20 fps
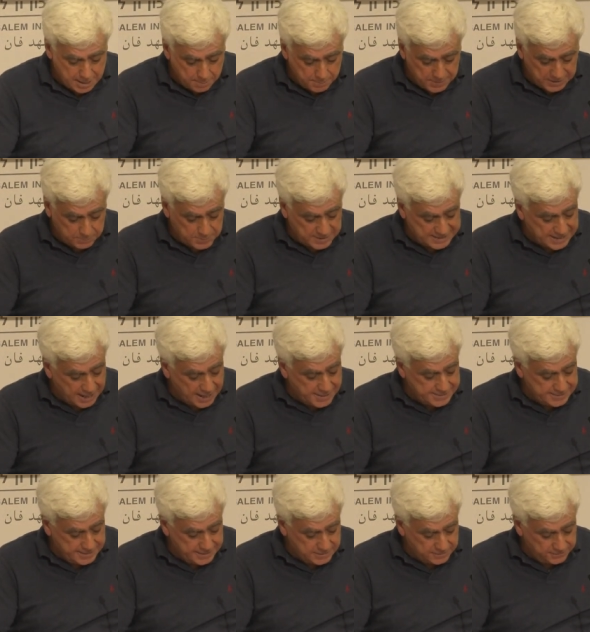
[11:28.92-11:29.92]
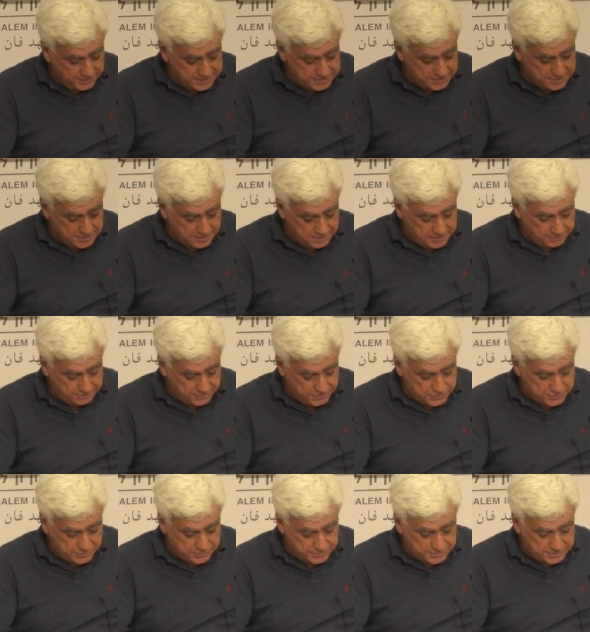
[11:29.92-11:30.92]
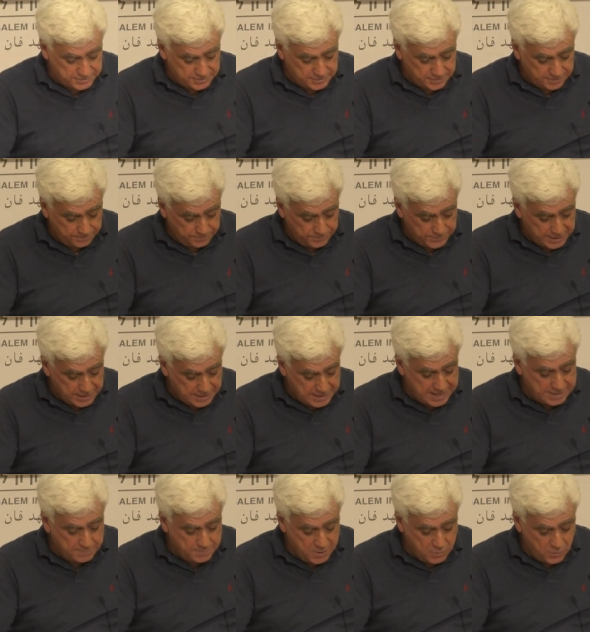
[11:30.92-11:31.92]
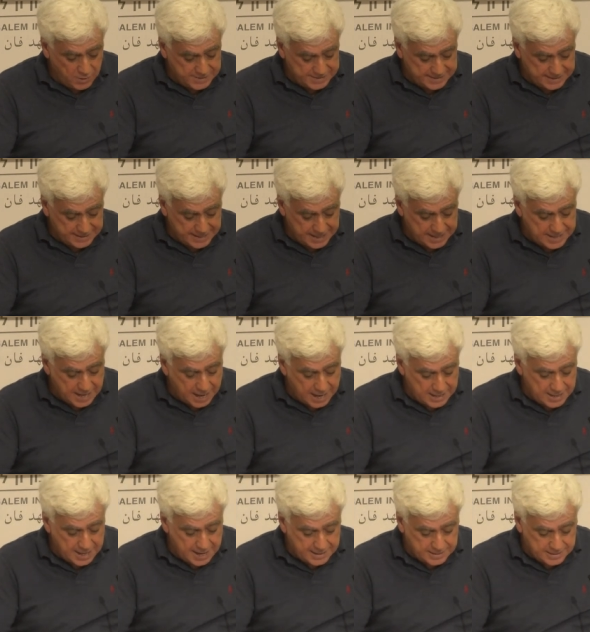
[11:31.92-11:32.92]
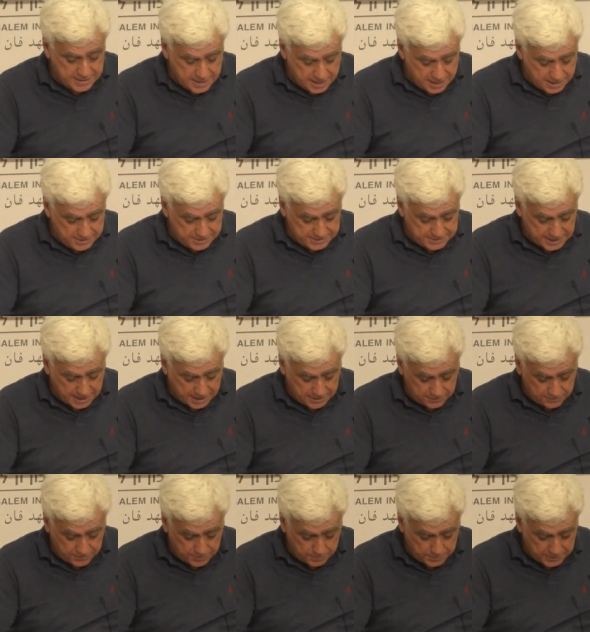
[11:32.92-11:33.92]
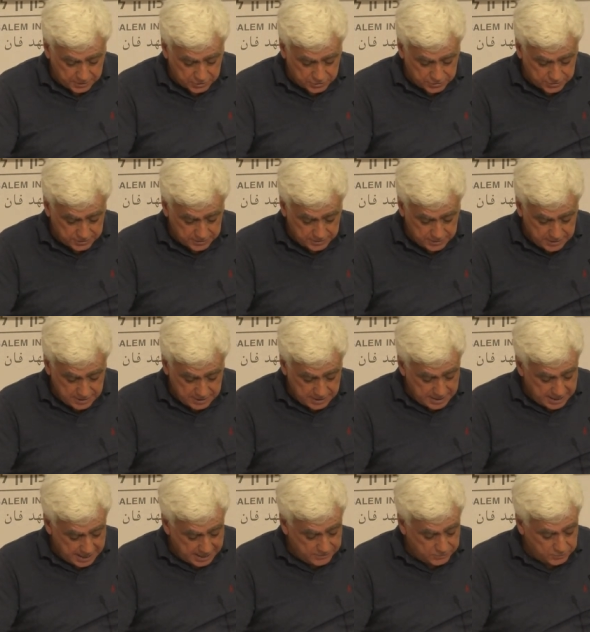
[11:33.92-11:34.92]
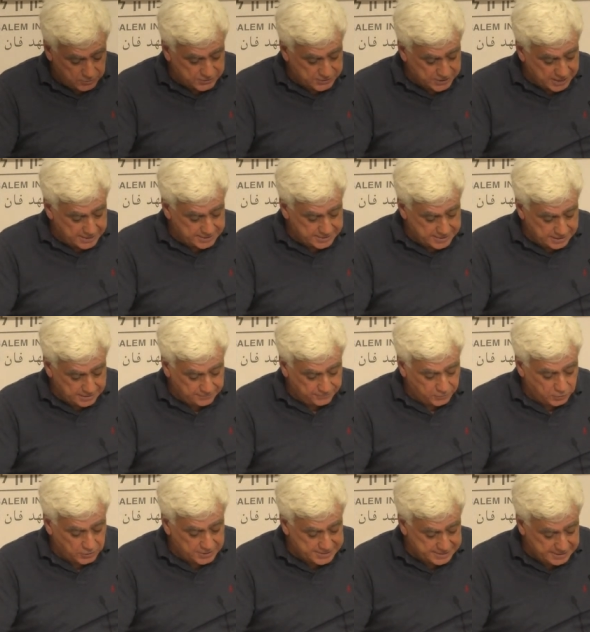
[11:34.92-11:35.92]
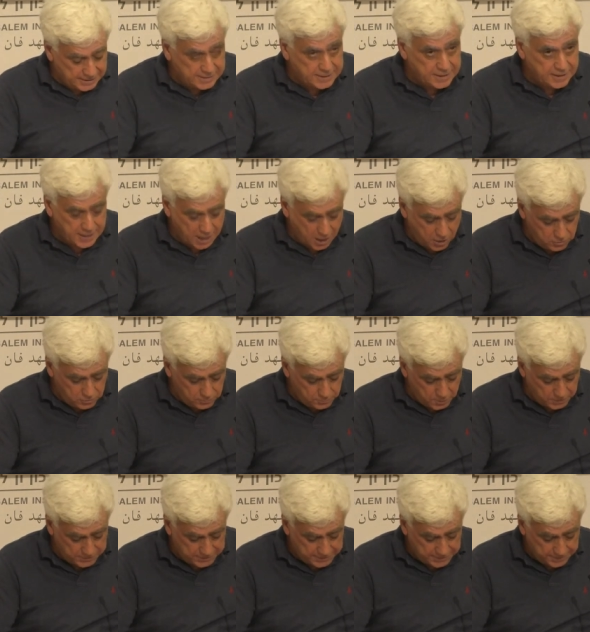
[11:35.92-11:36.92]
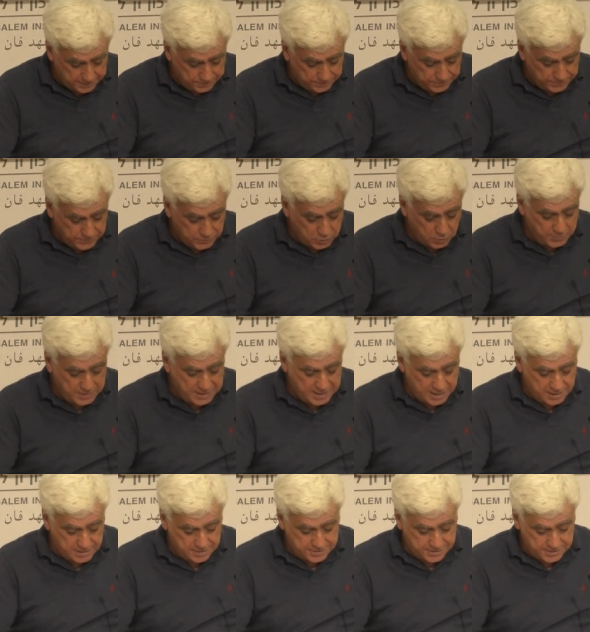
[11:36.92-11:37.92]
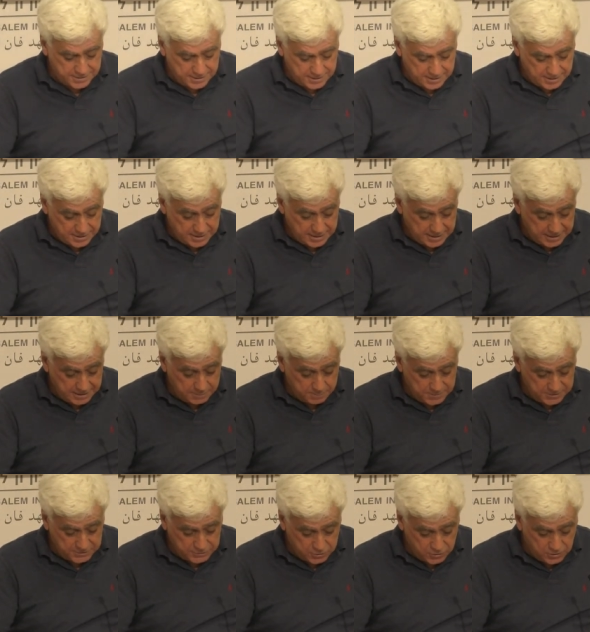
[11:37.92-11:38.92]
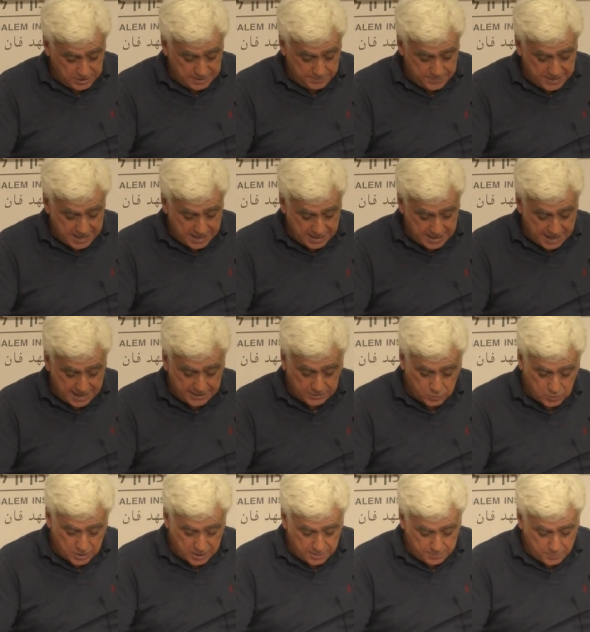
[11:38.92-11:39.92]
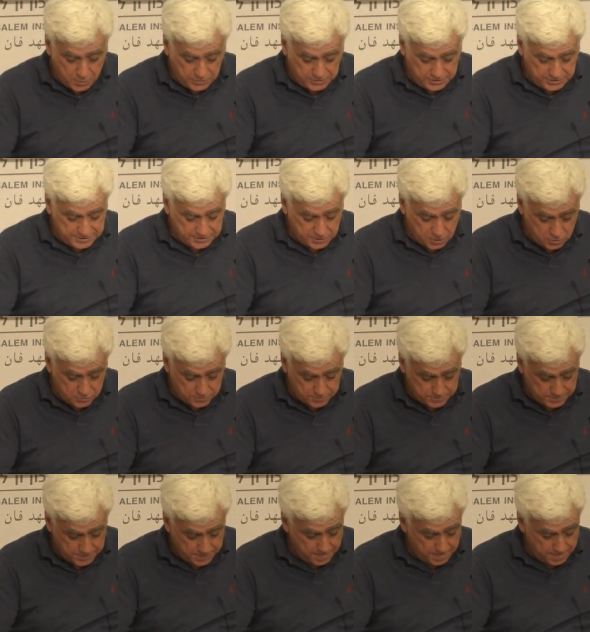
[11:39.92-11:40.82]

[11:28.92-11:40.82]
But besides these physical divisions, let me once again highlight the other side of the picture and to stress that for a city, the whole body, to be healthy, it must surely be alike to a harmonious home